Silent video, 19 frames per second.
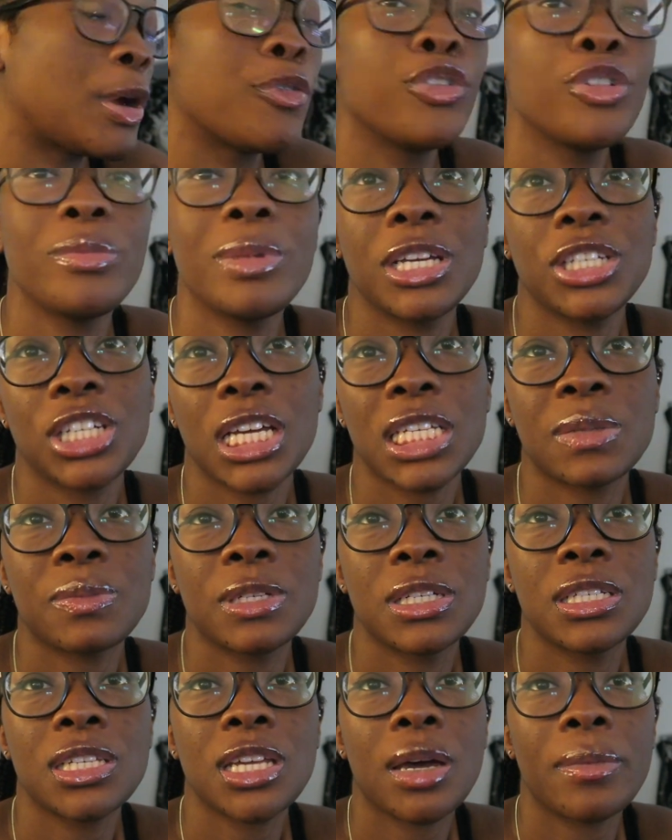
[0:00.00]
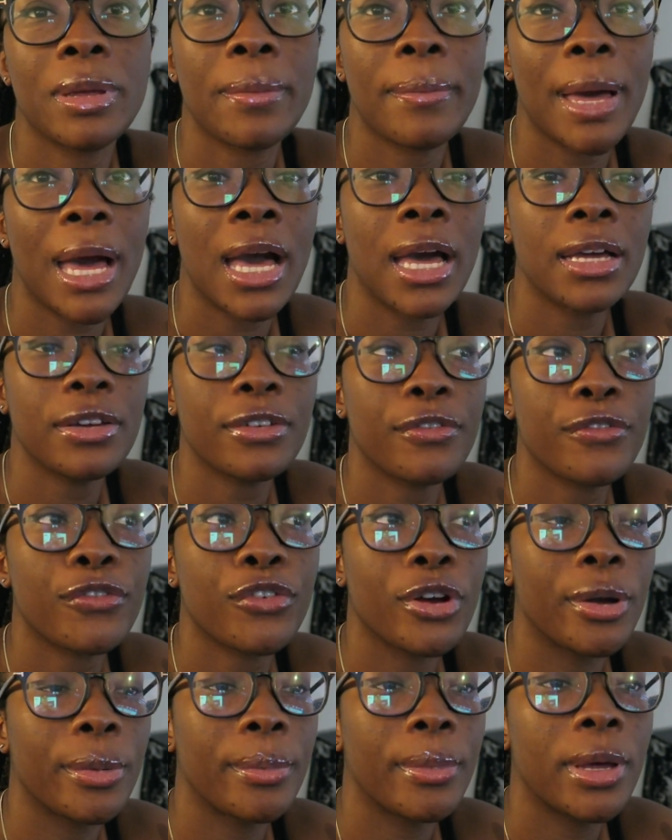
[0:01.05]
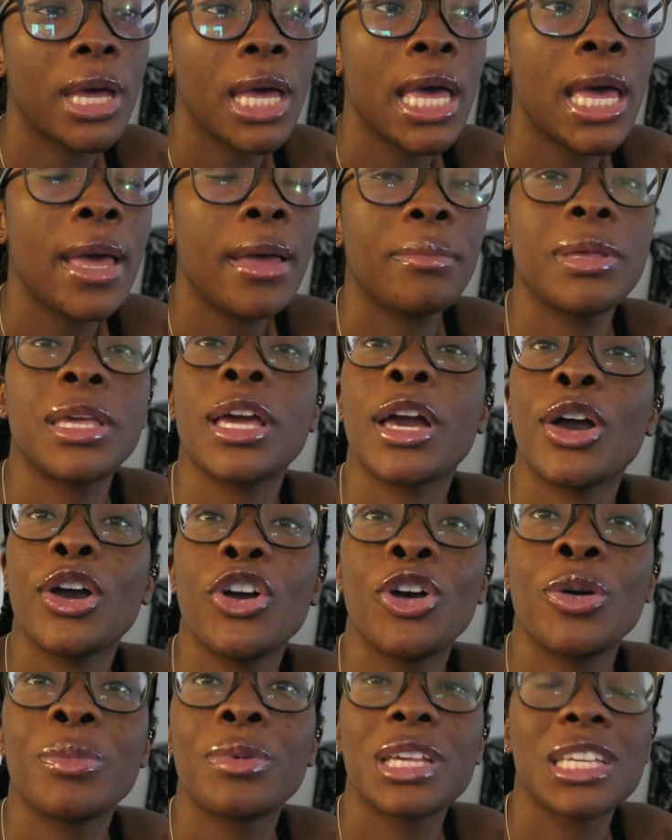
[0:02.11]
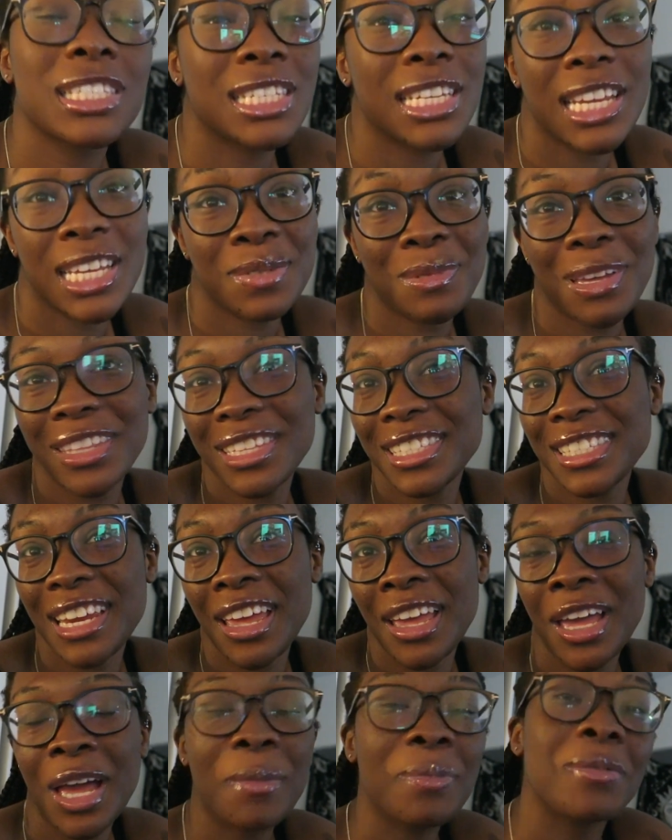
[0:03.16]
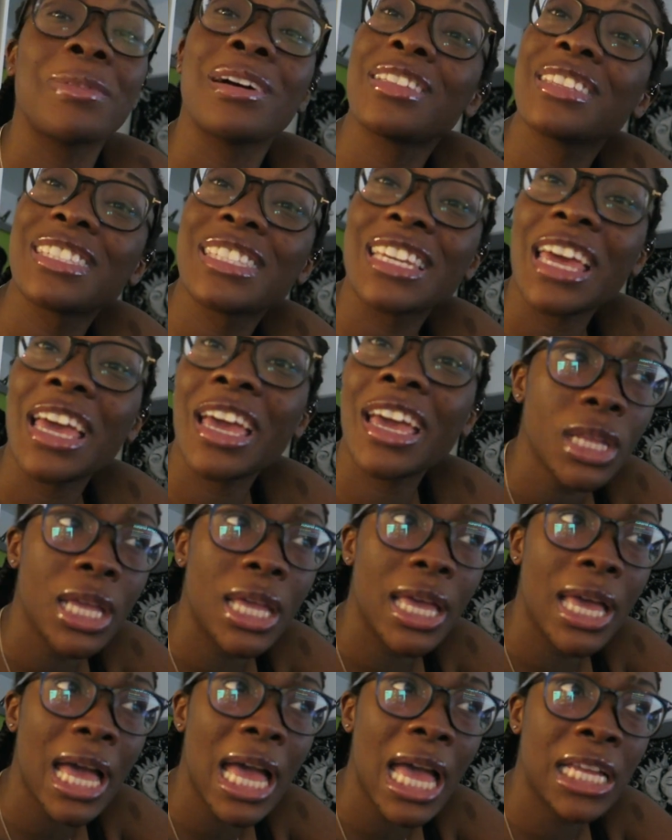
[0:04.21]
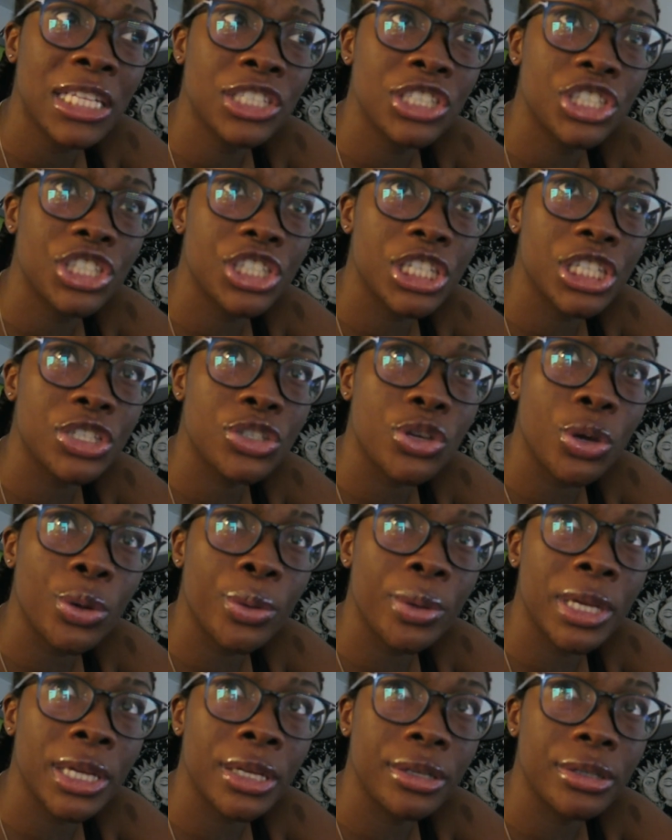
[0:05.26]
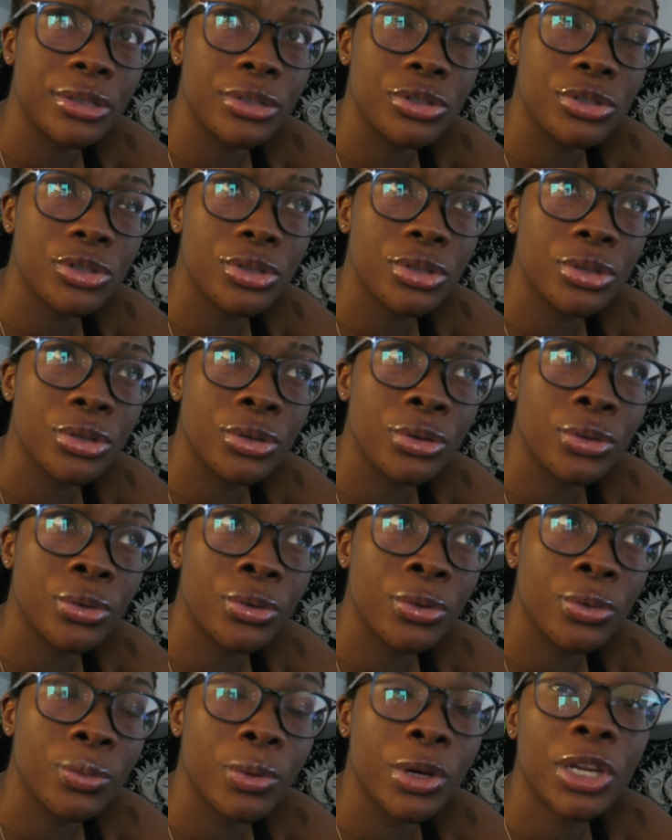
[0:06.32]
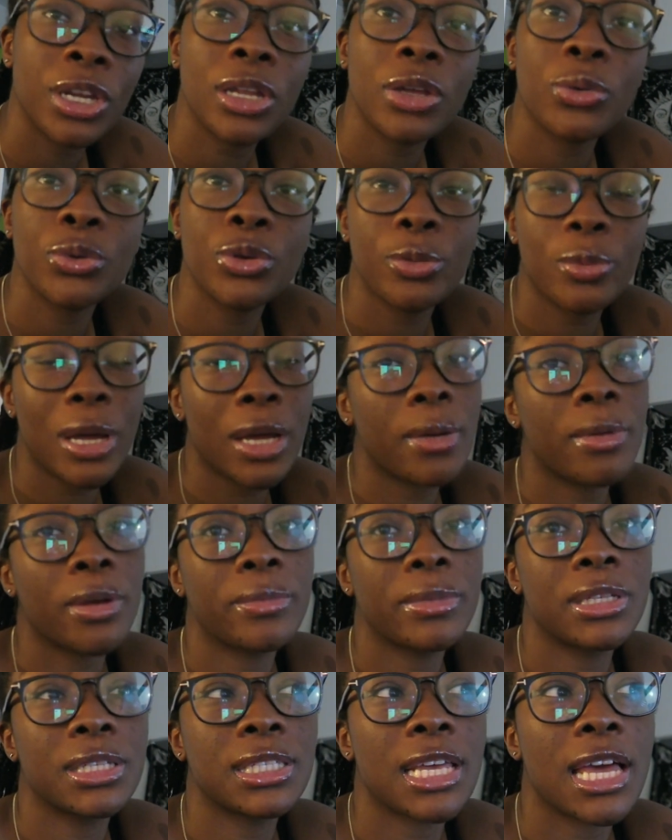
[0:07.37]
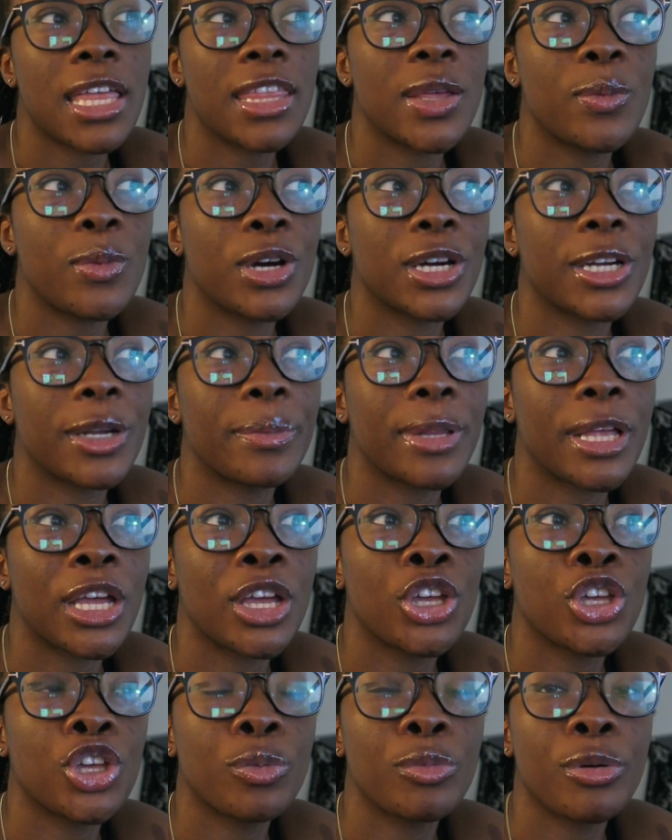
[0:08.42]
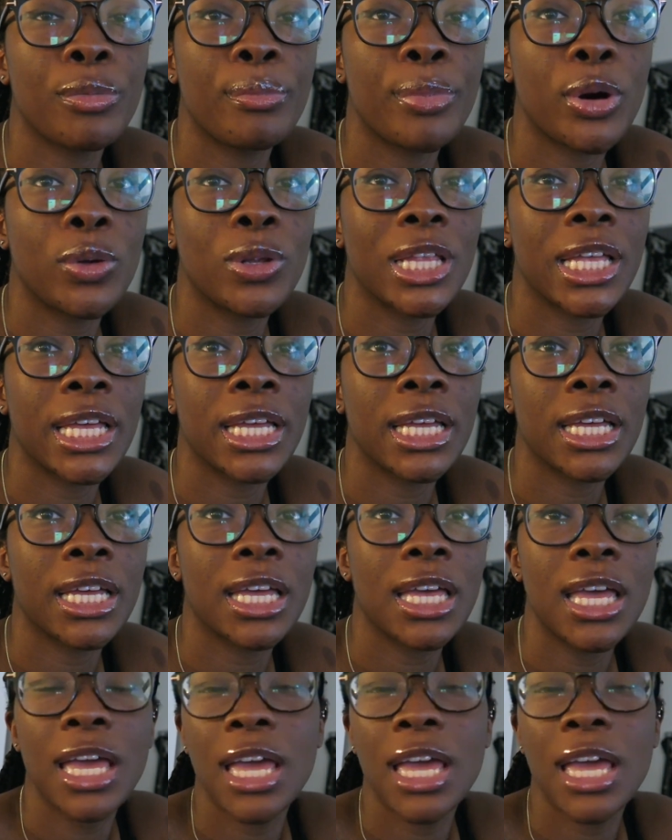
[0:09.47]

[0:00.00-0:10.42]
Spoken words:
My roommate Jasmine is coming back from being at home because today's Mother's Day. Happy Mother's Day. And she's going to, we're gonna order Wagamamas, and then we're gonna play human bowling.